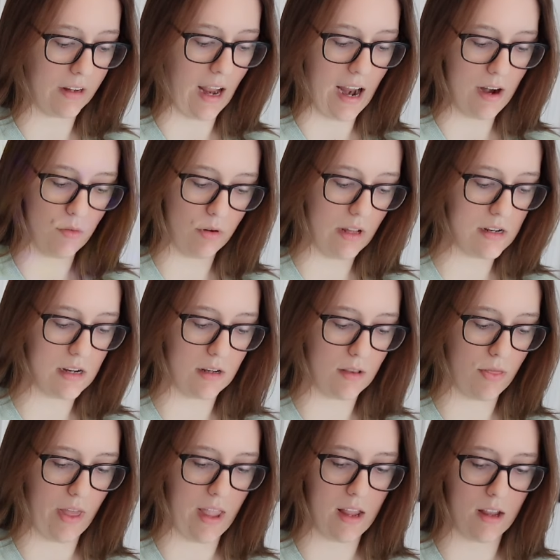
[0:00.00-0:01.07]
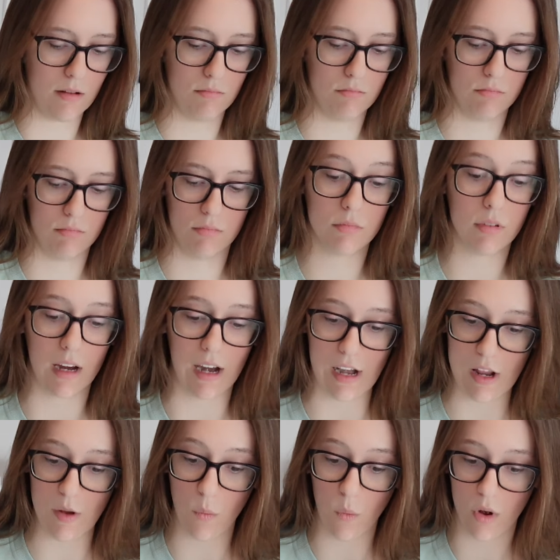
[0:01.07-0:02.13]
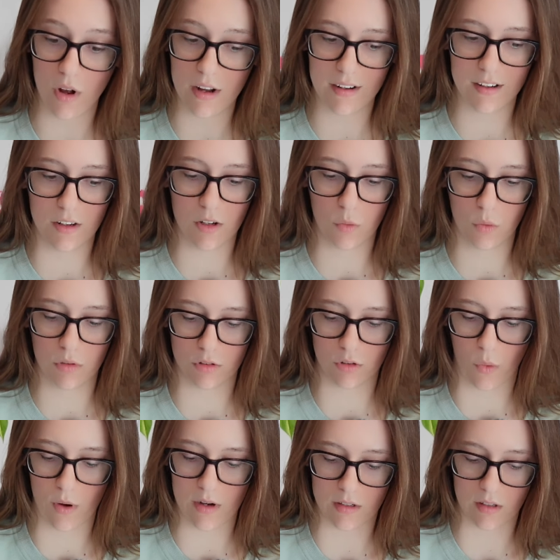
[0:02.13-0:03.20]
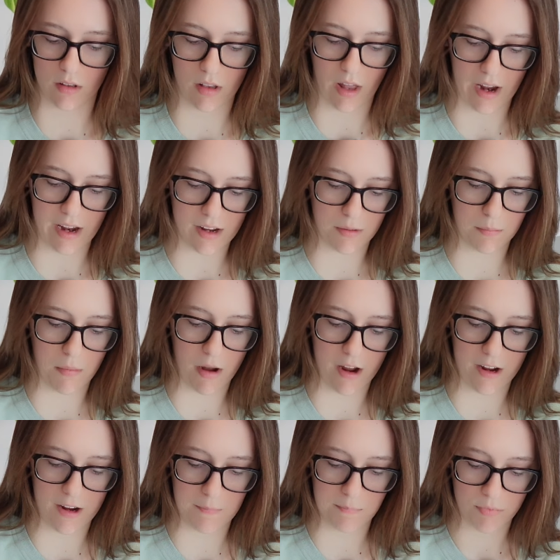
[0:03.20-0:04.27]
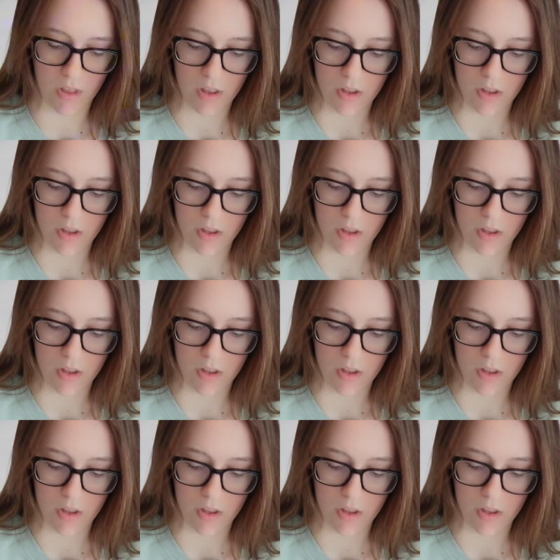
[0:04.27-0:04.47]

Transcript: I really didn't think anyone was going to like my